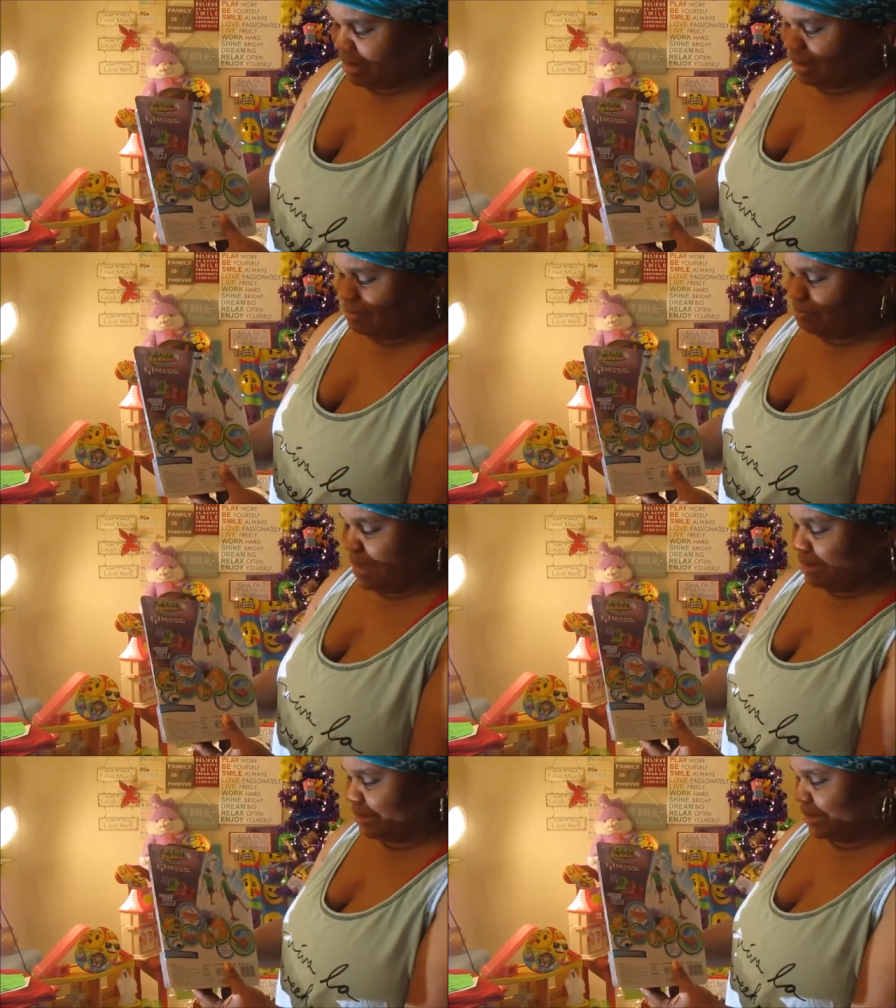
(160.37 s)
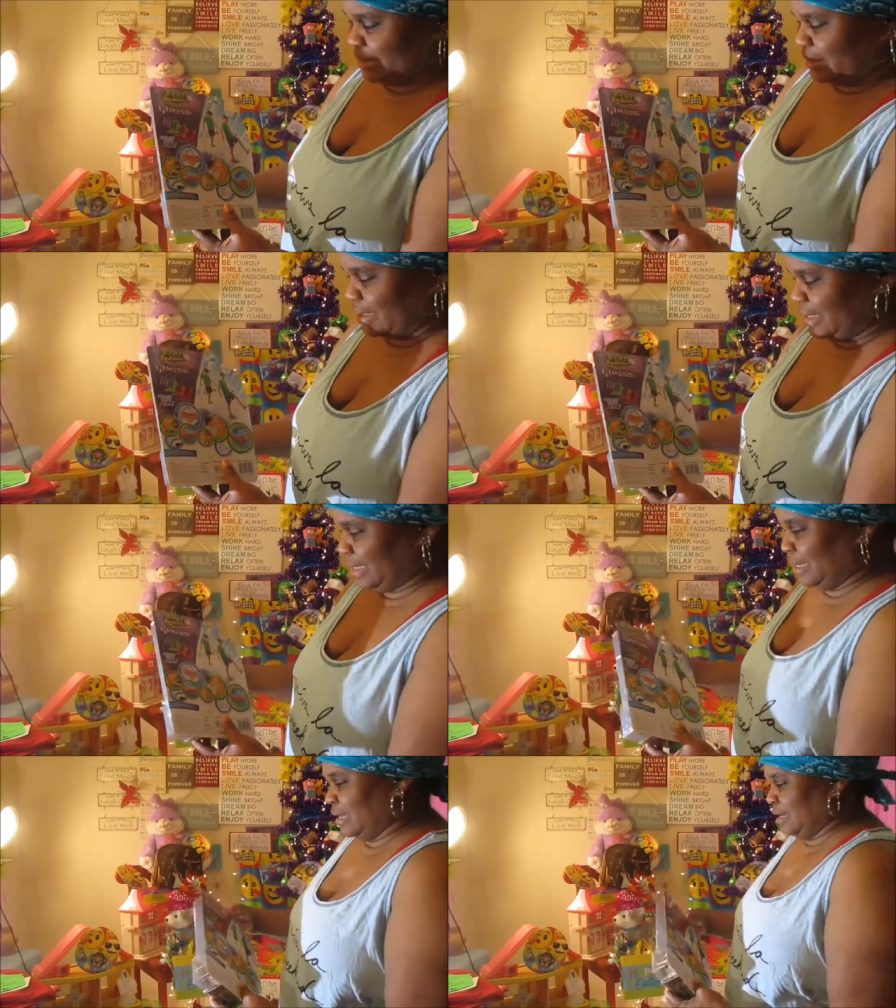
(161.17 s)
It bounces.
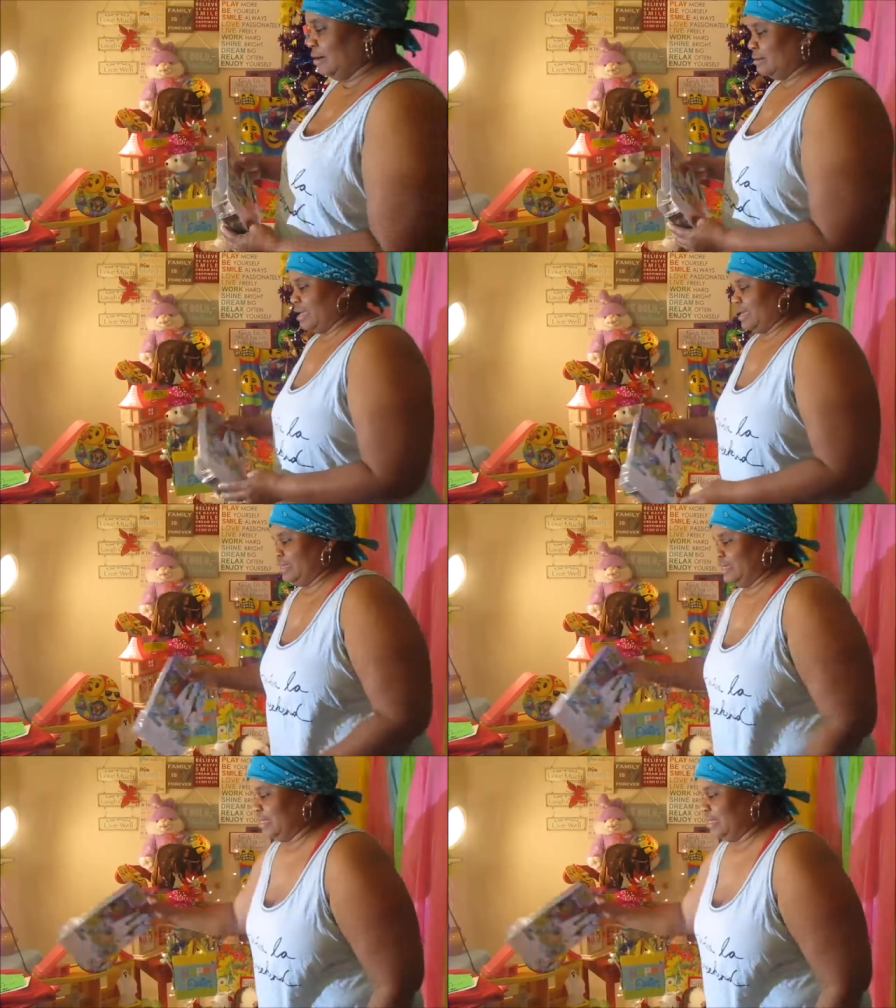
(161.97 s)
Okay.